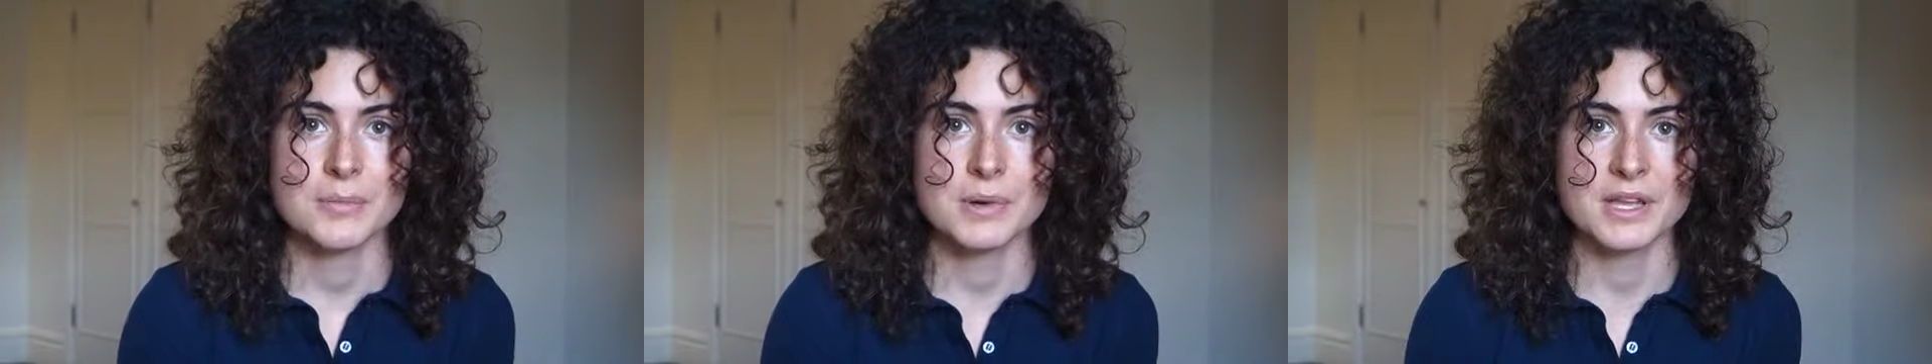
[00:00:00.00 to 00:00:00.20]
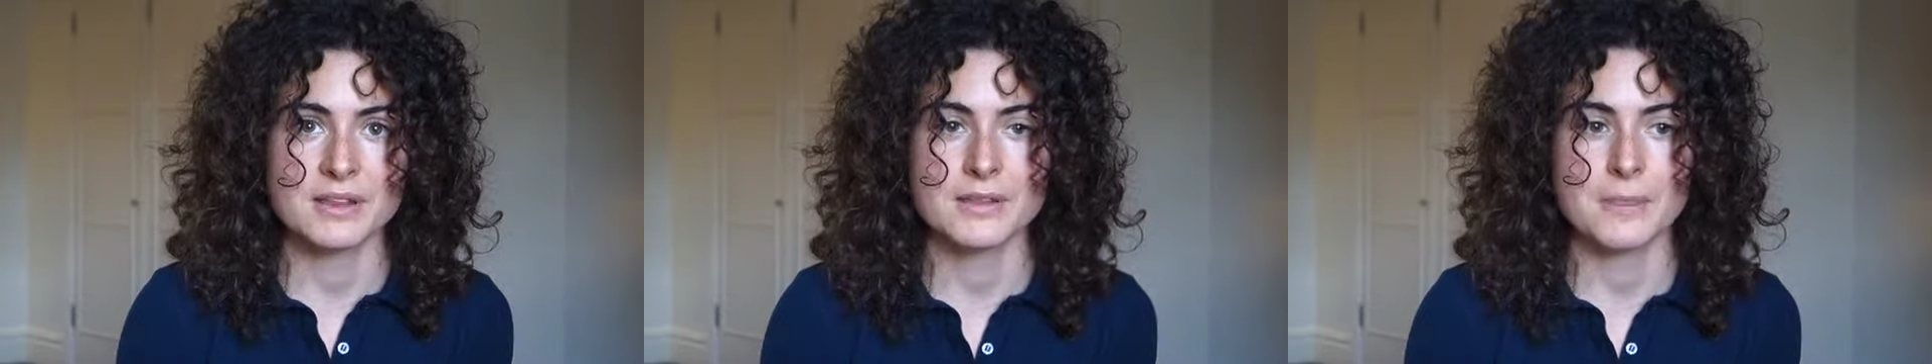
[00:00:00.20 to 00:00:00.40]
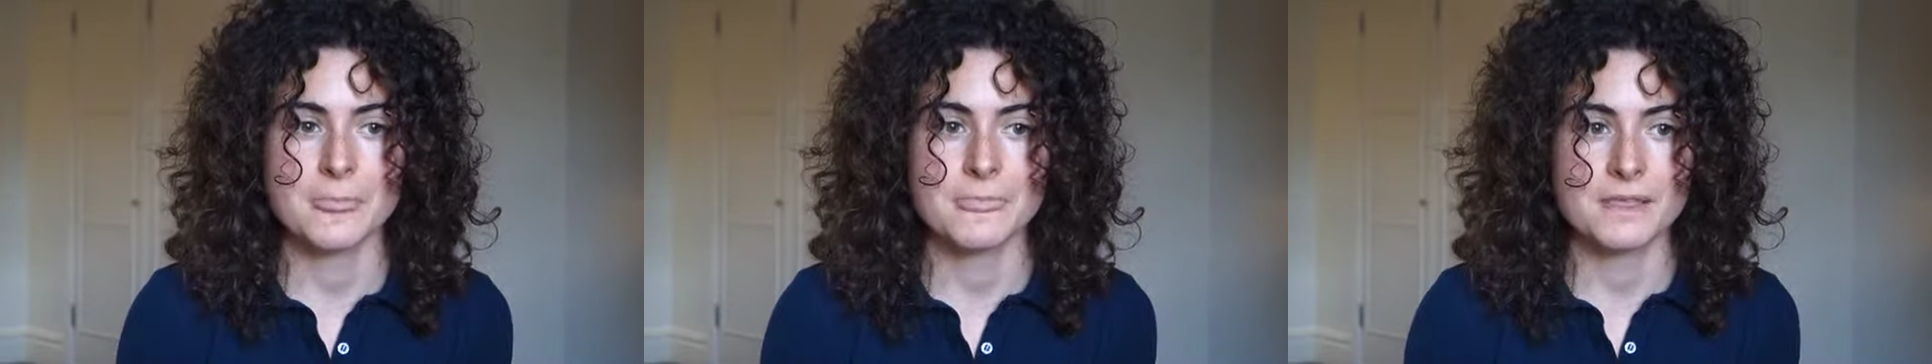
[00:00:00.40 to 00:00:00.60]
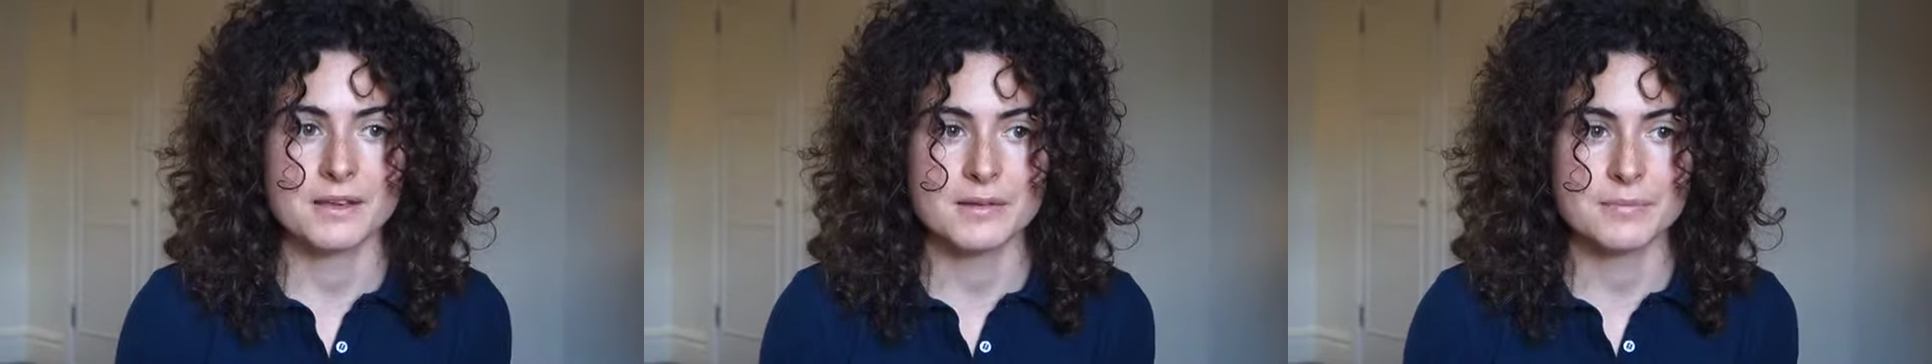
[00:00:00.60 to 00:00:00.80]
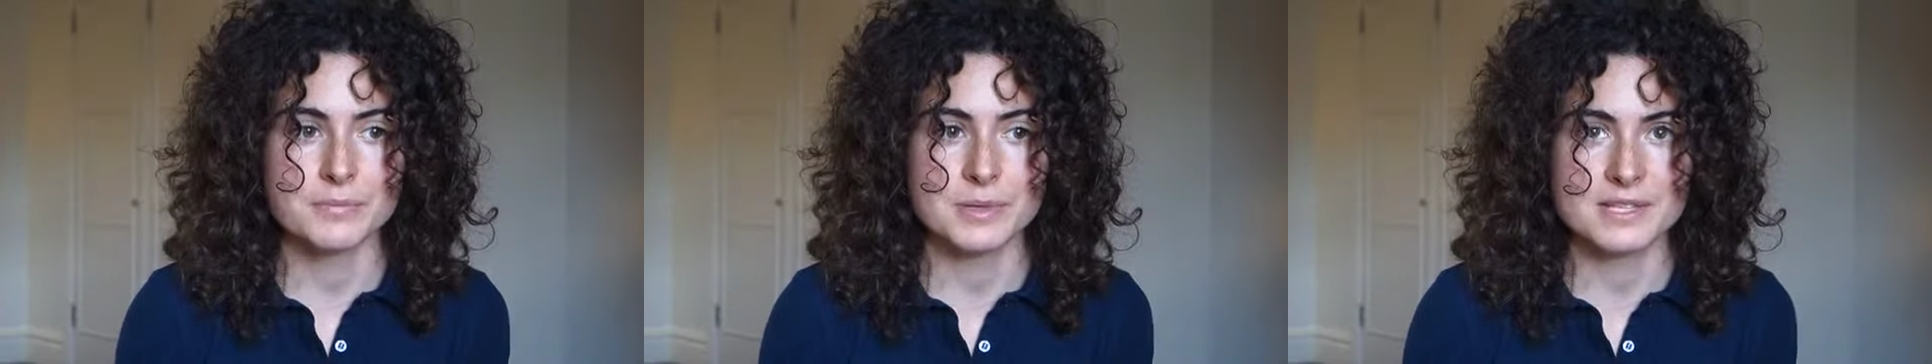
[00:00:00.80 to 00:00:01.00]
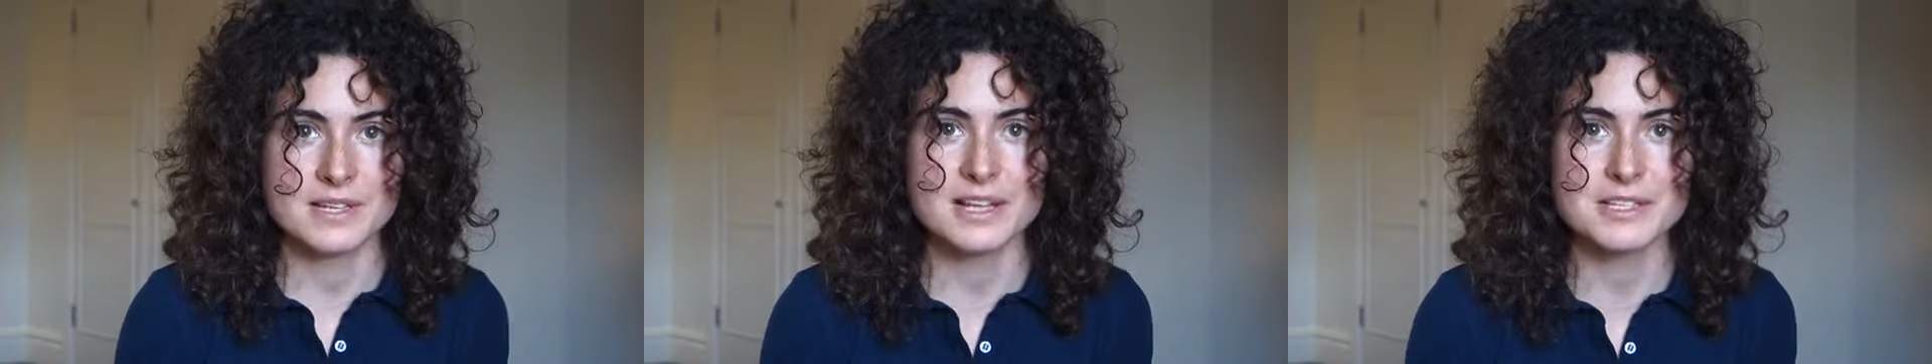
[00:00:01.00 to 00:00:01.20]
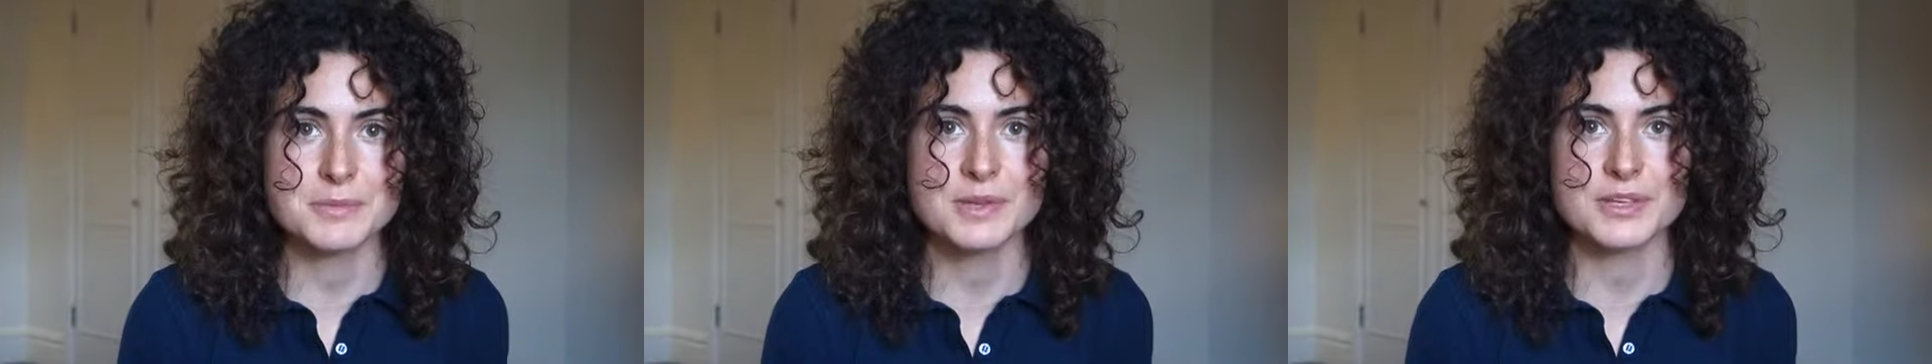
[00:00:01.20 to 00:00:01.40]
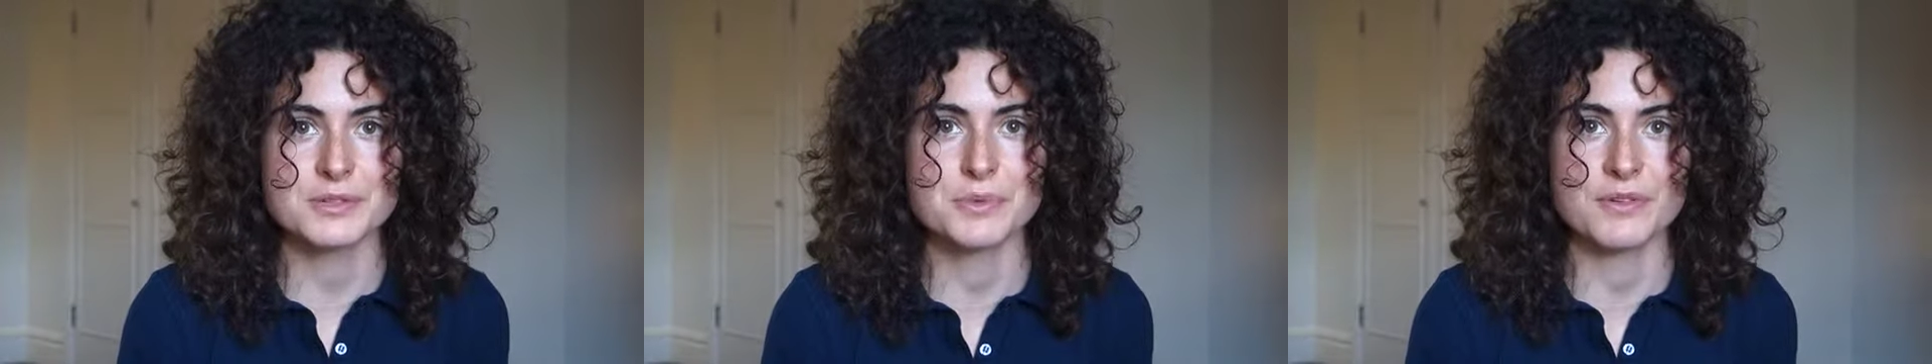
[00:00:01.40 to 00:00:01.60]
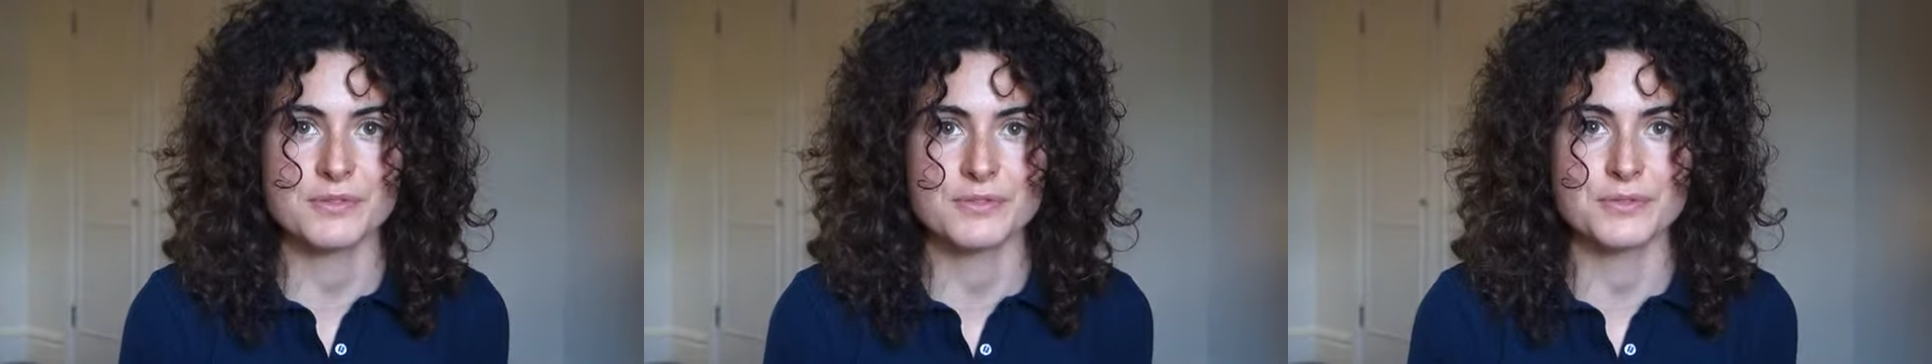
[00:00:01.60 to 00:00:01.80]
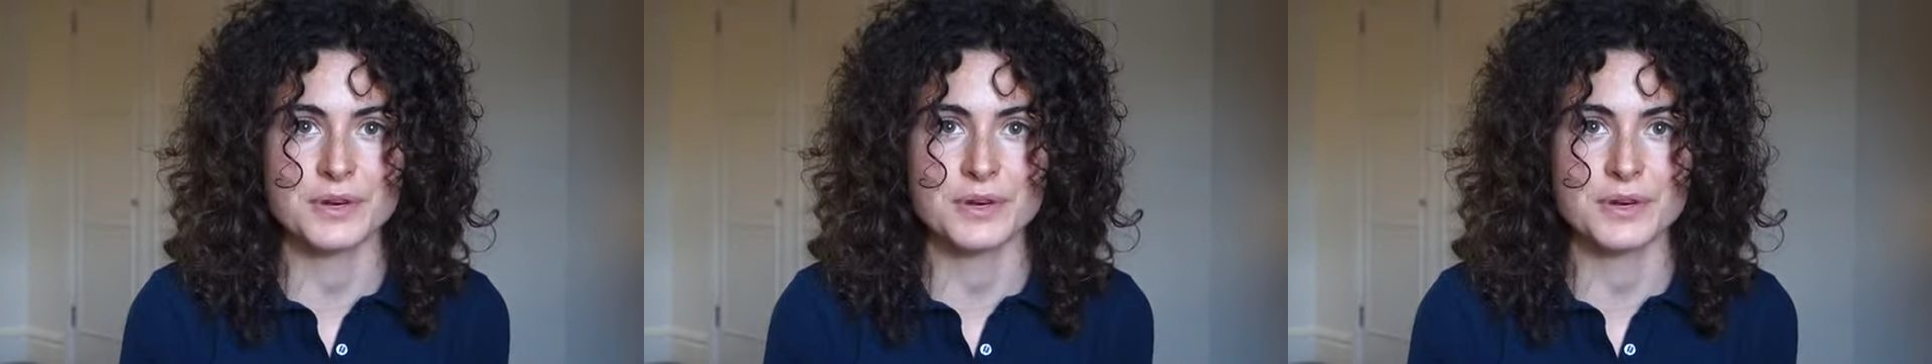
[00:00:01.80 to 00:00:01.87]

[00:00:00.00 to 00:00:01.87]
But precisely because we've